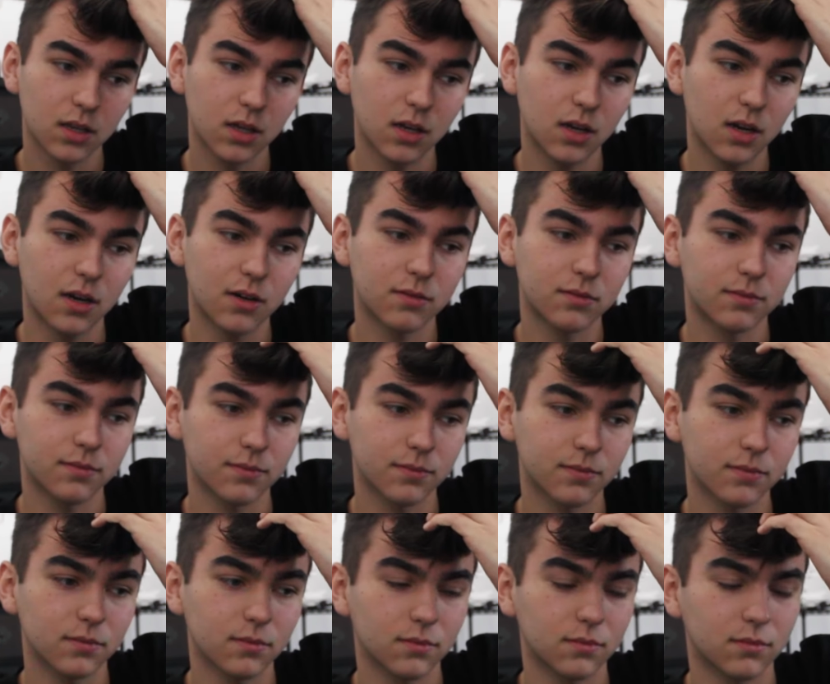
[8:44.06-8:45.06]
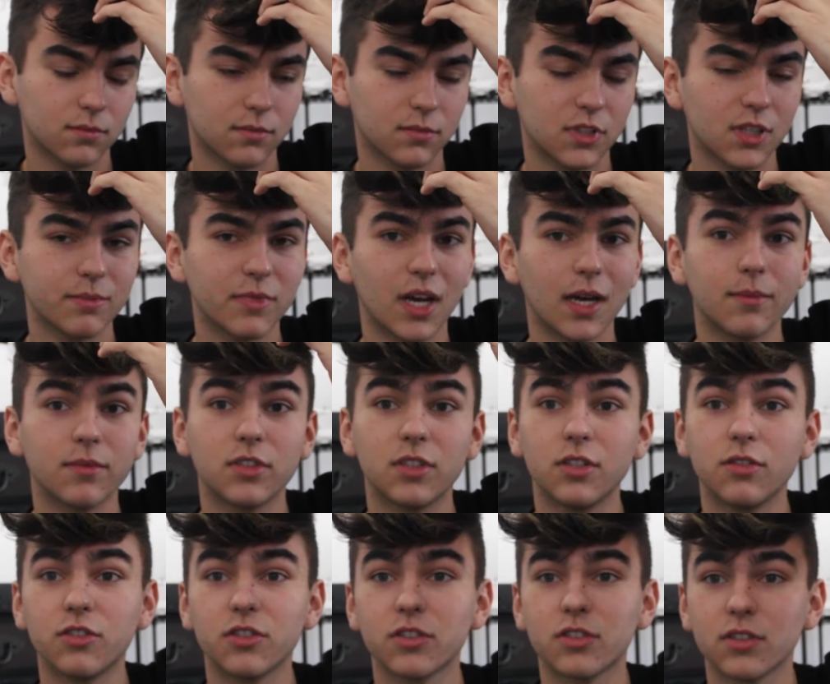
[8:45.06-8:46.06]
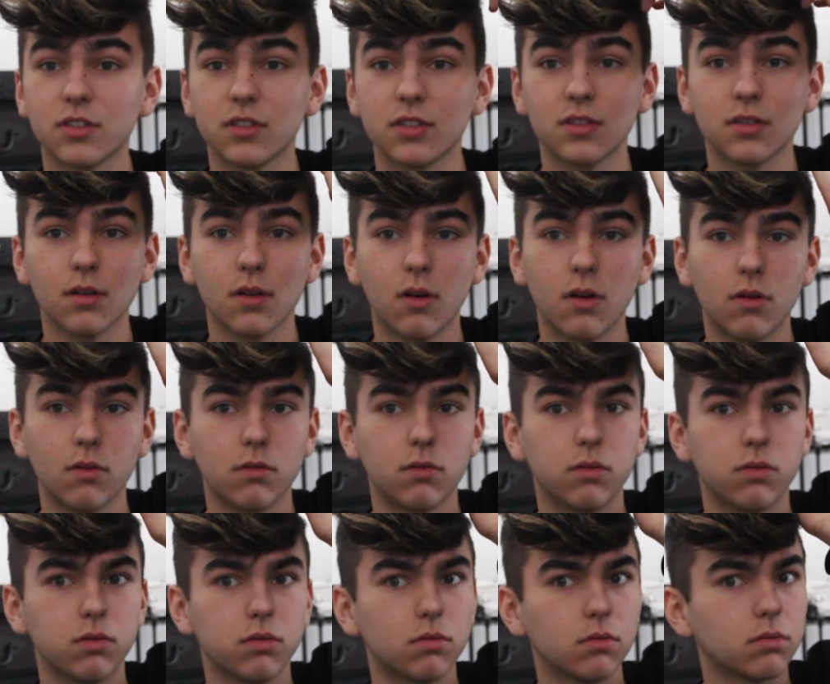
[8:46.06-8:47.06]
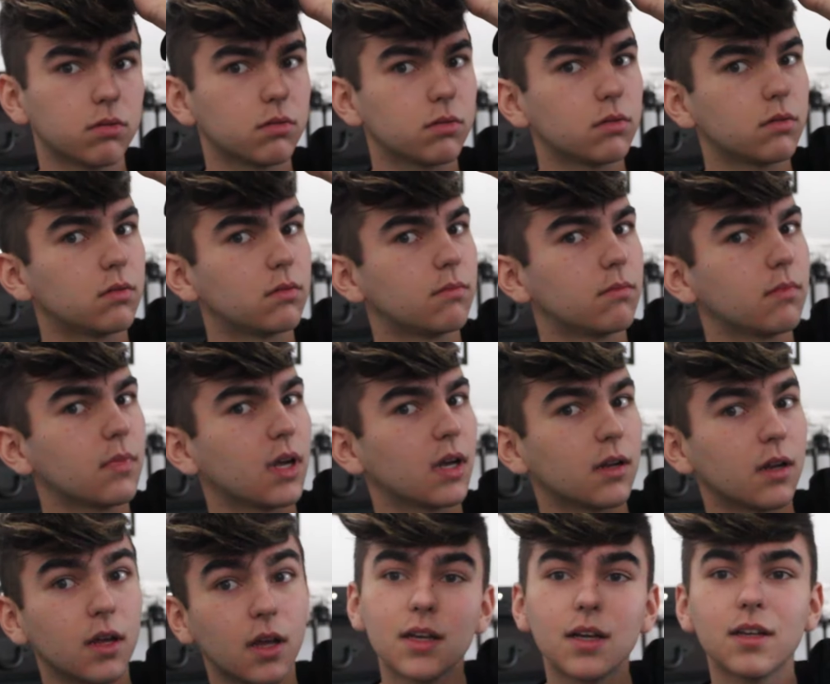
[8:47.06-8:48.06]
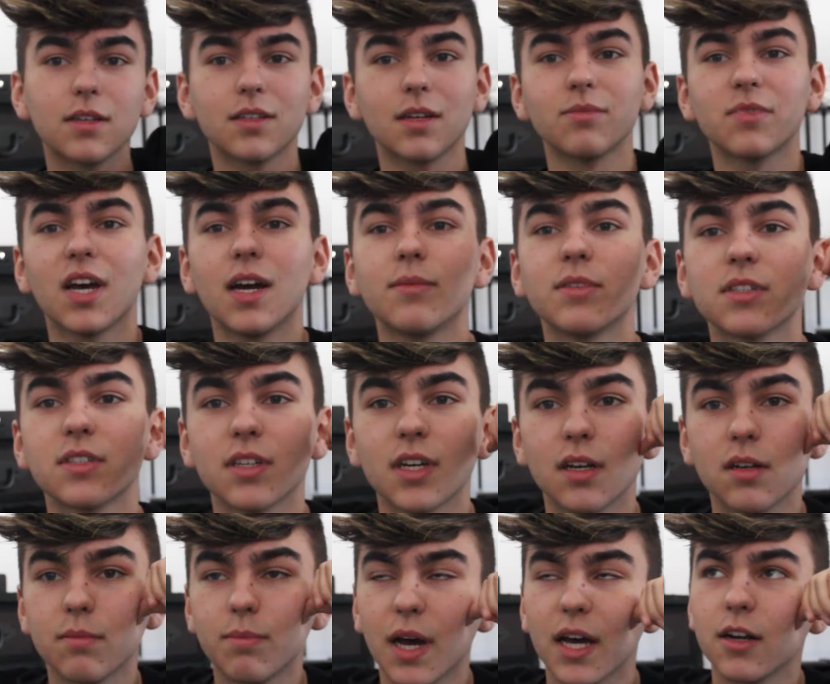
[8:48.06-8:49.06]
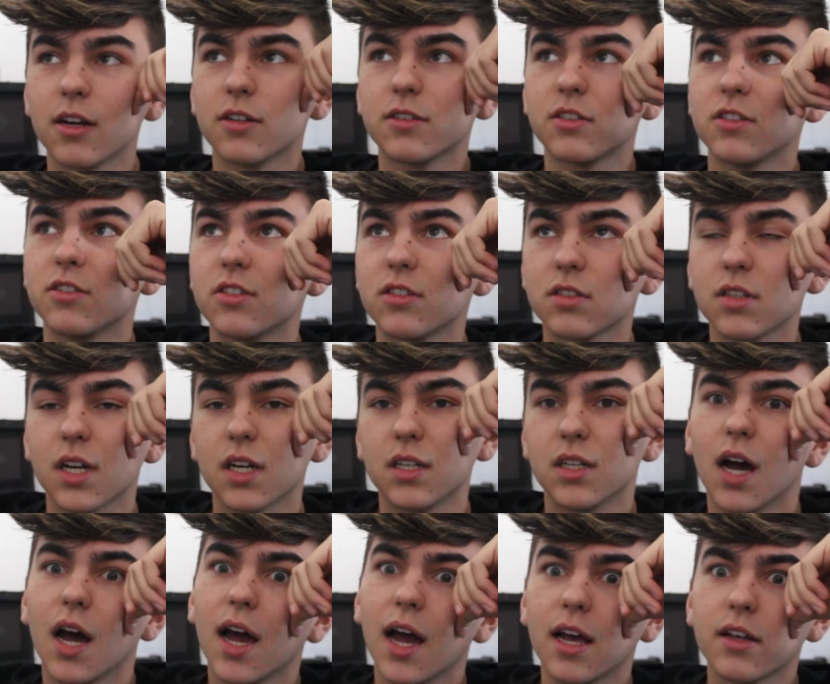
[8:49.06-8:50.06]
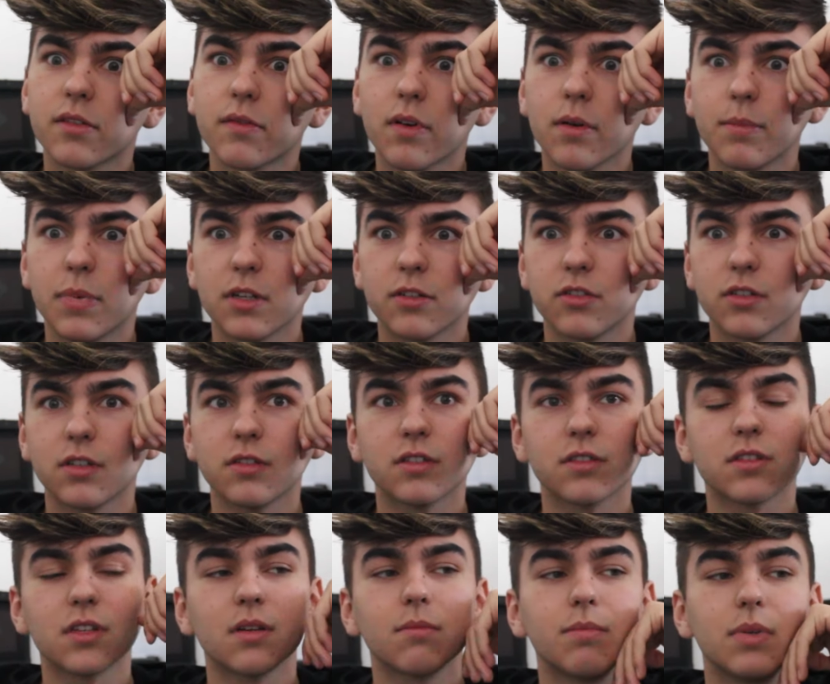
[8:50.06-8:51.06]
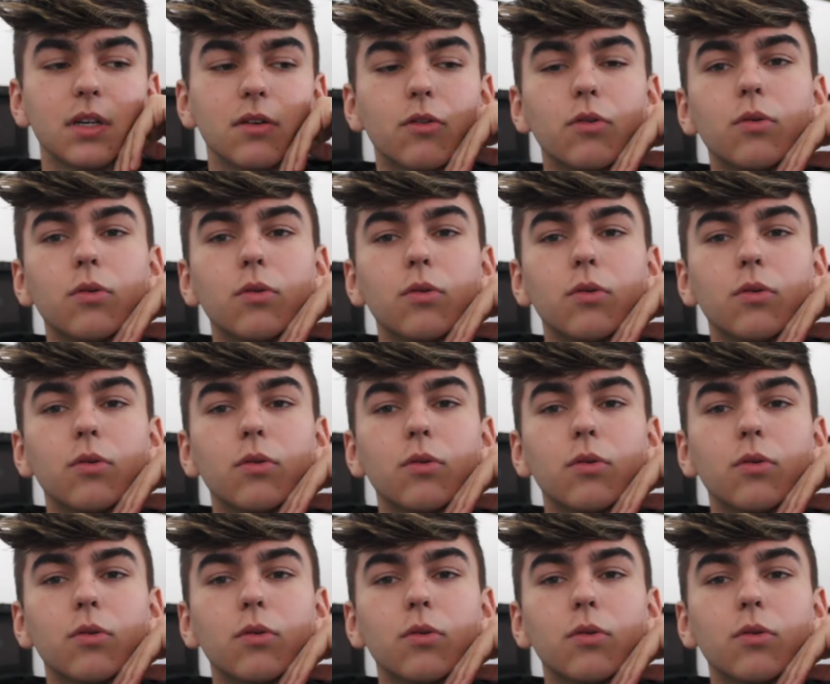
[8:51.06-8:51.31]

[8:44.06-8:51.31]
You know, sometimes you just, oh man. Sometimes it's like better to just like not ask for a picture and just like be